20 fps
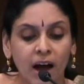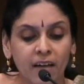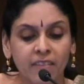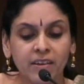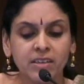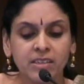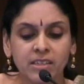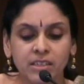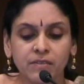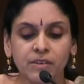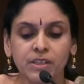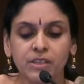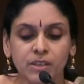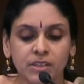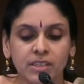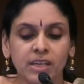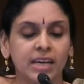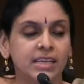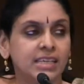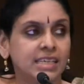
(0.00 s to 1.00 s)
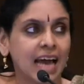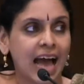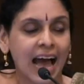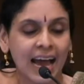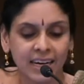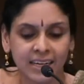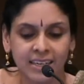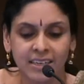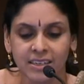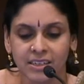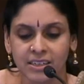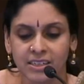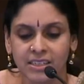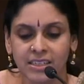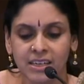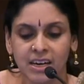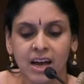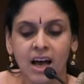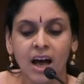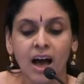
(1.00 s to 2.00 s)
other civil society
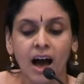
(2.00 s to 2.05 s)
actors,